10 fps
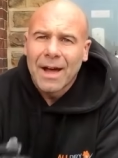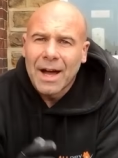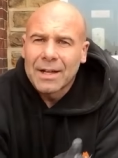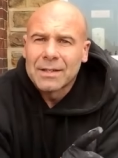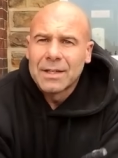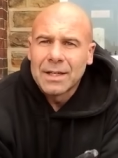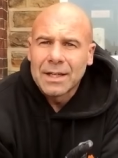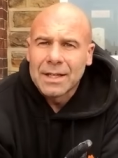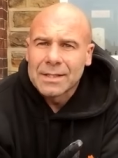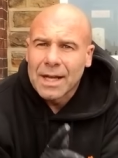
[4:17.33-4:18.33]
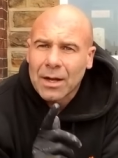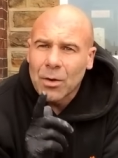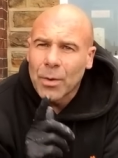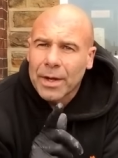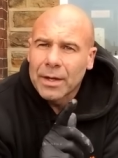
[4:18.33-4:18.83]
that is how
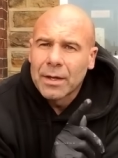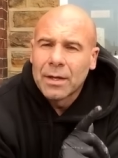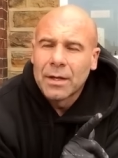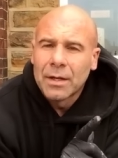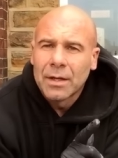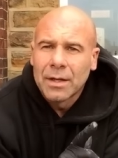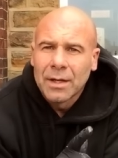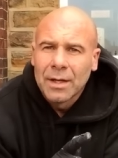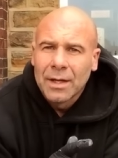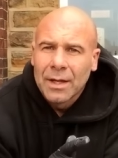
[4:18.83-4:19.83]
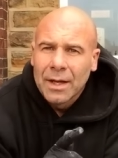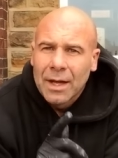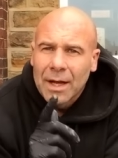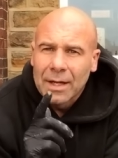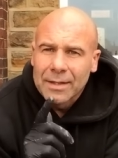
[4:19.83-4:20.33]
quick
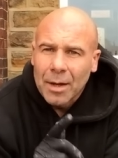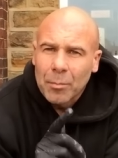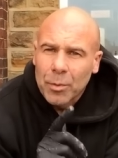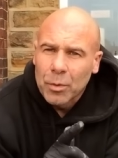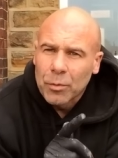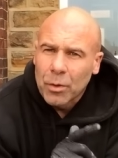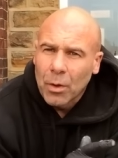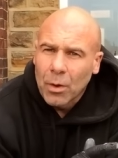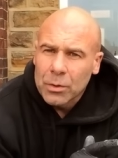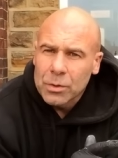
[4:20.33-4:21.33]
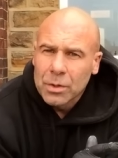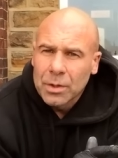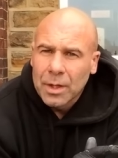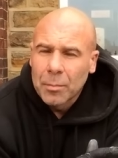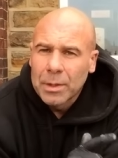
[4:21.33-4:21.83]
a damp proof course
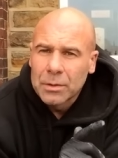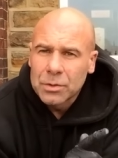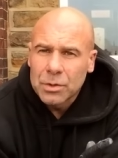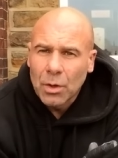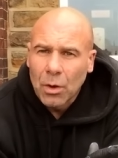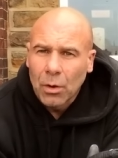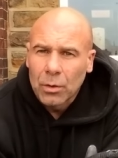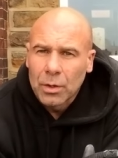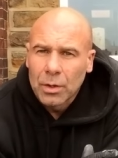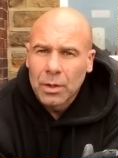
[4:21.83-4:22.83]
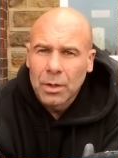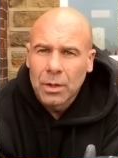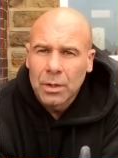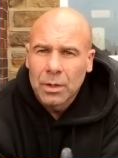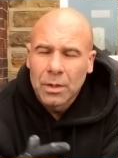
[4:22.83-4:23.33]
can be installed.
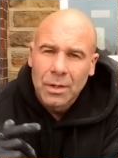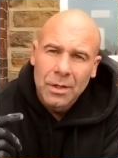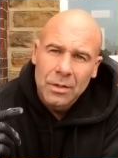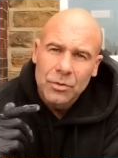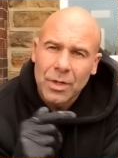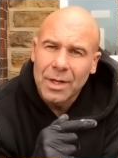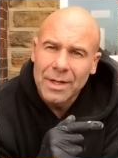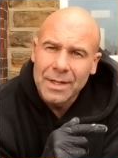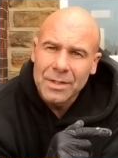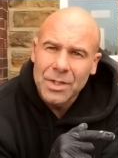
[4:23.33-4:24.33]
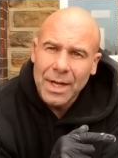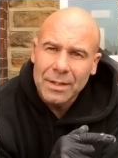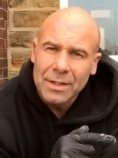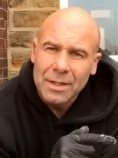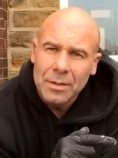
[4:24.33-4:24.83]
Drill and
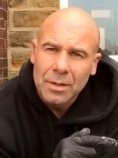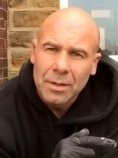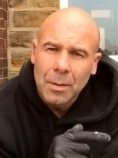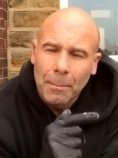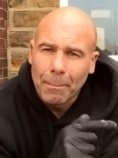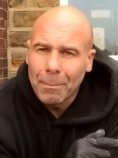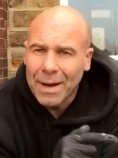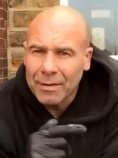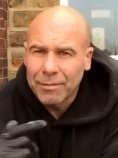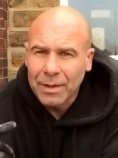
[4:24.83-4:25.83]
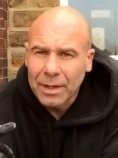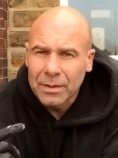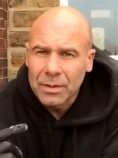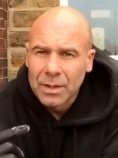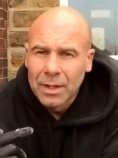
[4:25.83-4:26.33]
inject it, backfill it.